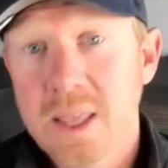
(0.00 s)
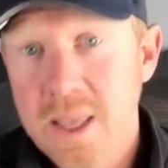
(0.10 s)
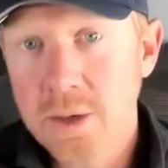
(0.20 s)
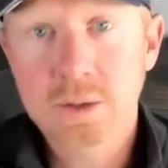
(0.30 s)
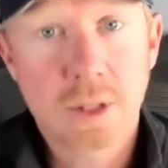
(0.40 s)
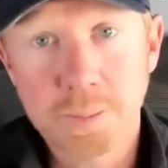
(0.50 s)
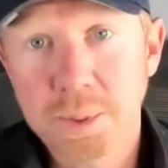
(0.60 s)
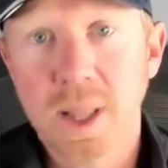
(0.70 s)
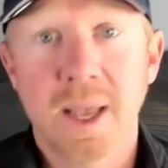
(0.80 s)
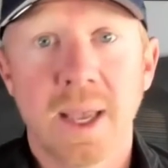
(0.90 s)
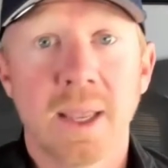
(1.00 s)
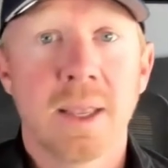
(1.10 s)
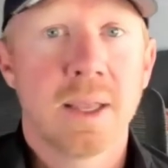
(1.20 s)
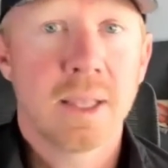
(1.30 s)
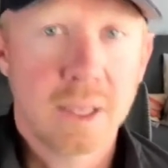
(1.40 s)
here's the play,
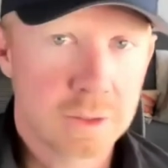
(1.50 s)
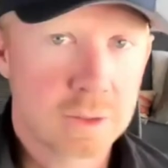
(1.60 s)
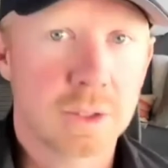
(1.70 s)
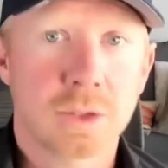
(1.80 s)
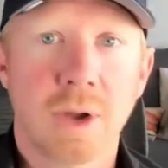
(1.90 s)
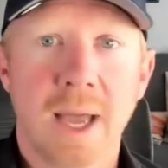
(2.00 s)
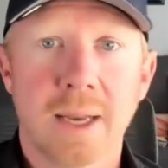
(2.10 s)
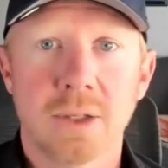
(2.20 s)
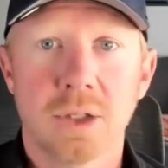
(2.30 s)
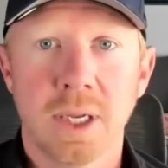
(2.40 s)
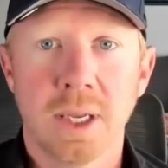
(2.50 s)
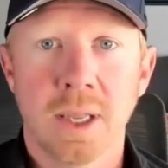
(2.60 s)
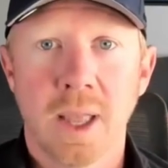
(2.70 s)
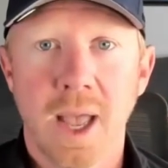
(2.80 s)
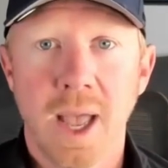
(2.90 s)
here's the strategy,
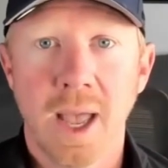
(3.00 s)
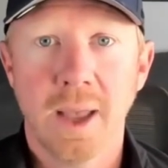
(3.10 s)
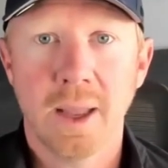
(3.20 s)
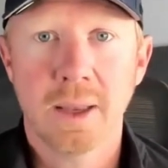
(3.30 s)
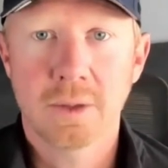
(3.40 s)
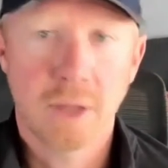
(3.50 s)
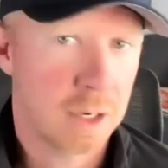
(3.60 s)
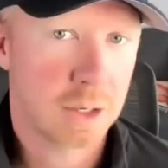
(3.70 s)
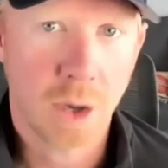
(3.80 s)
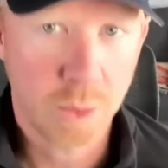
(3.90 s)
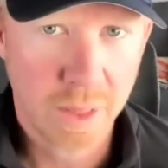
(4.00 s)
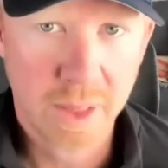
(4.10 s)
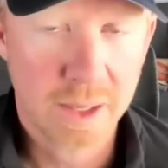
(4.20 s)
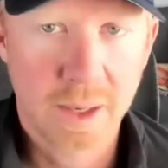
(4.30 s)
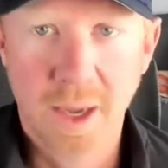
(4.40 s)
and go with
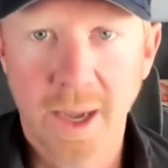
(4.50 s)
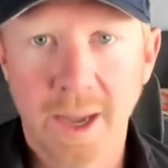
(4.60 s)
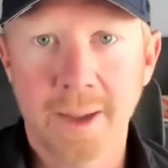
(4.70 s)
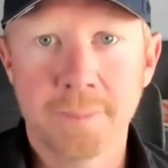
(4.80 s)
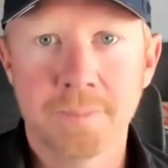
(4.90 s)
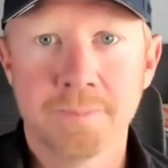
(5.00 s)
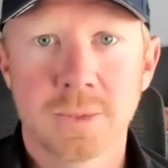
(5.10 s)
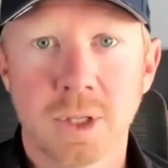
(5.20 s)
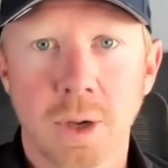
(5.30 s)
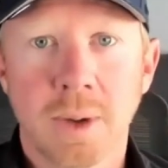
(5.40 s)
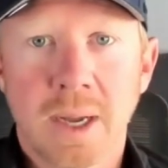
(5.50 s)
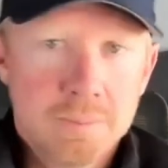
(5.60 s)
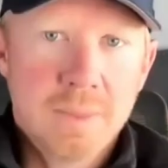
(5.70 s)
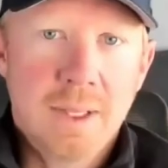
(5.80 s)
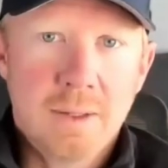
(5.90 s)
it. So
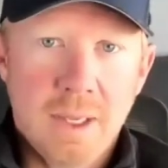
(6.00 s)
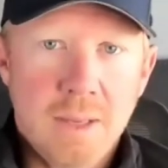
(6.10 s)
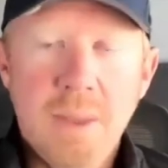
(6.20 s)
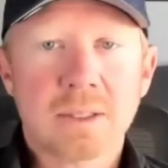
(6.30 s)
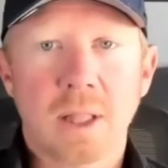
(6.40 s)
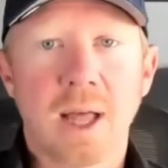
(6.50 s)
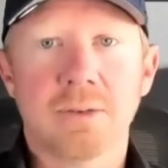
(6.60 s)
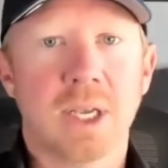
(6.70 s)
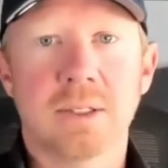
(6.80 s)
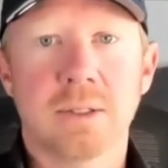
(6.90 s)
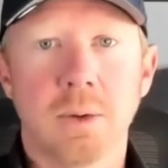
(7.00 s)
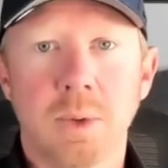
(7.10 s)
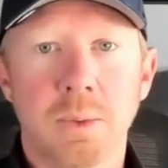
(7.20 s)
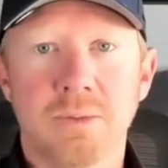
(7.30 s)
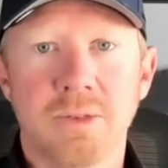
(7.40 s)
it makes a lot of sense that
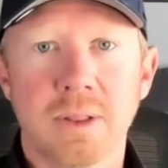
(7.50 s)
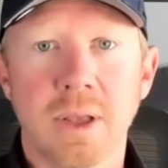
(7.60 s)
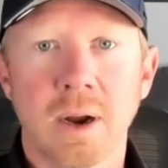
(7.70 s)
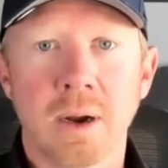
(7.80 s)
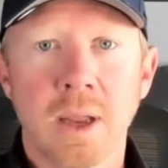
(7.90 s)
we would fit there.